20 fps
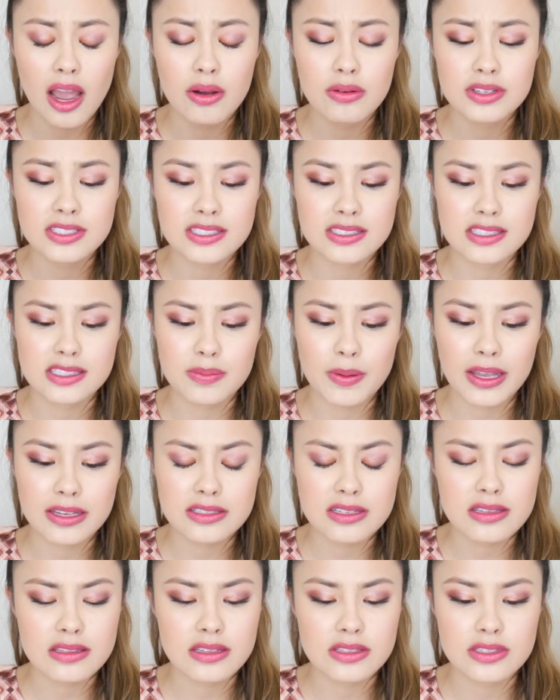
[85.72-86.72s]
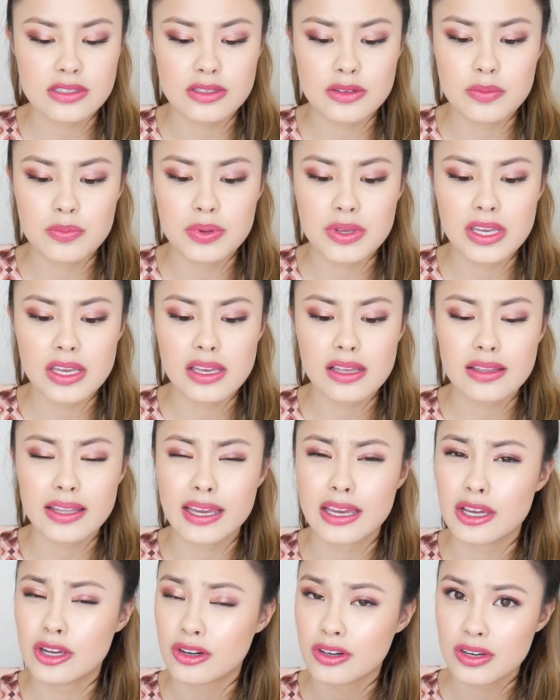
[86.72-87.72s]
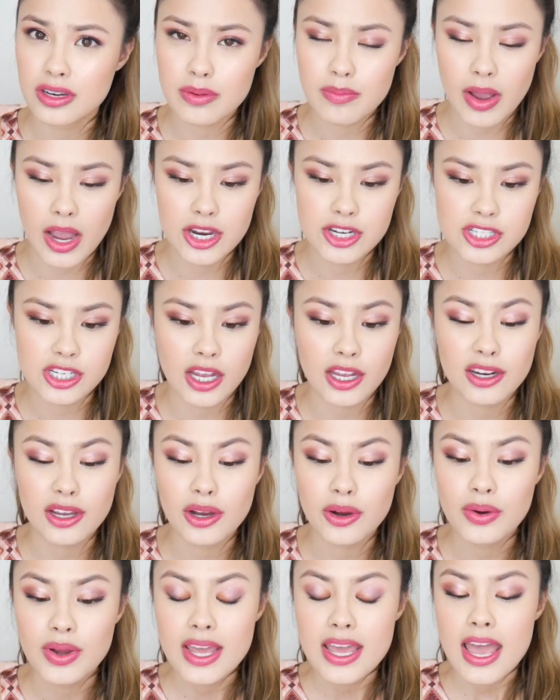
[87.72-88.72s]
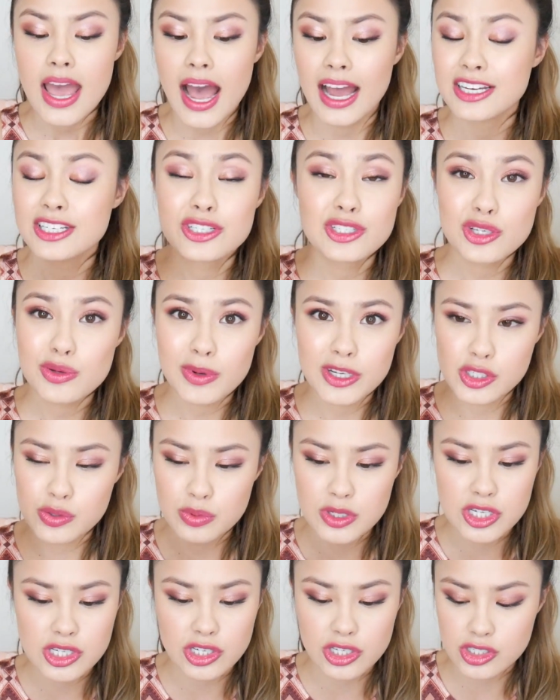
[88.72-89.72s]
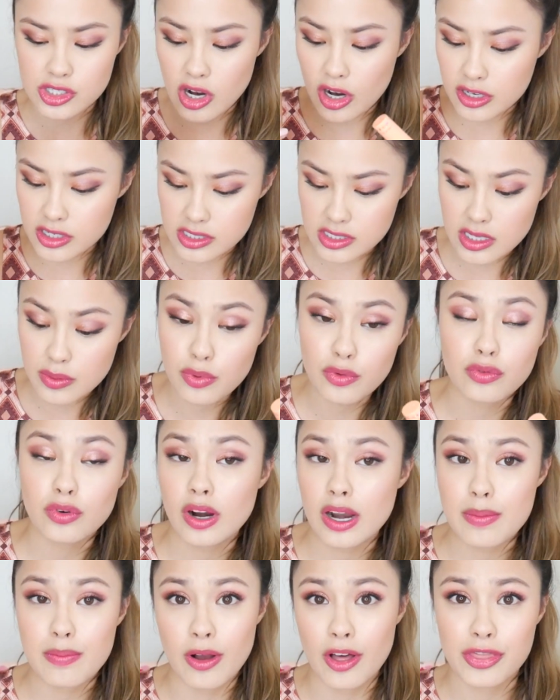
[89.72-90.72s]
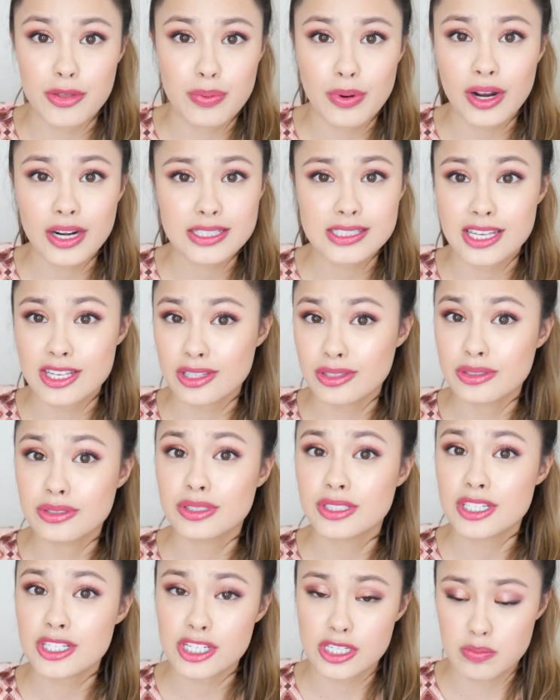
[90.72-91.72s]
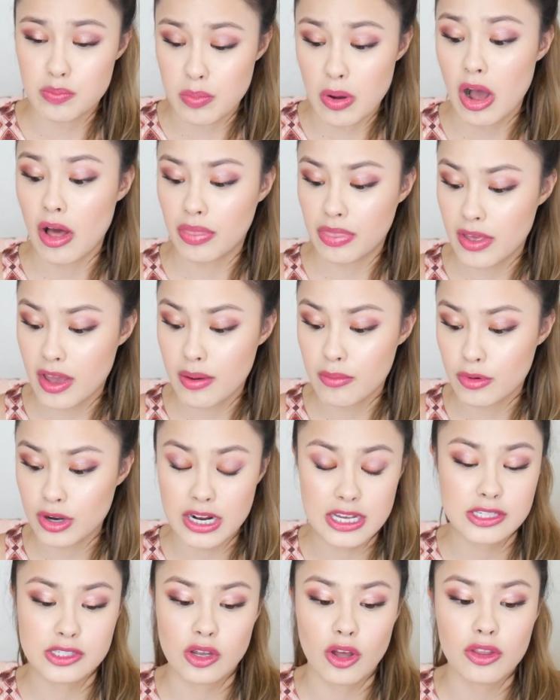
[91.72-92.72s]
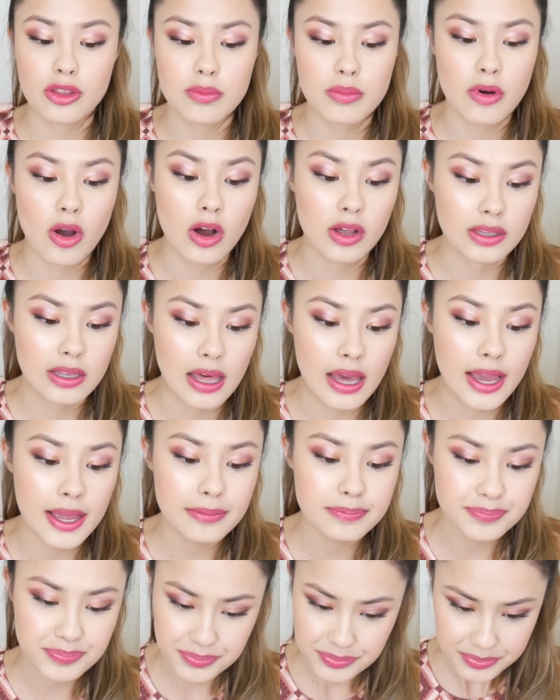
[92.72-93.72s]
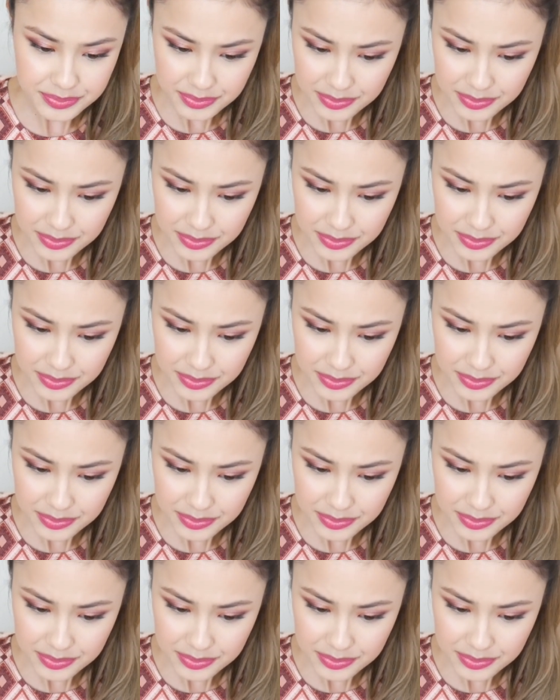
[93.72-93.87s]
I was expecting this to be like a cream eyeshadow. I didn't do much research, honestly, before I bought the products. I literally just bought them when I saw them online.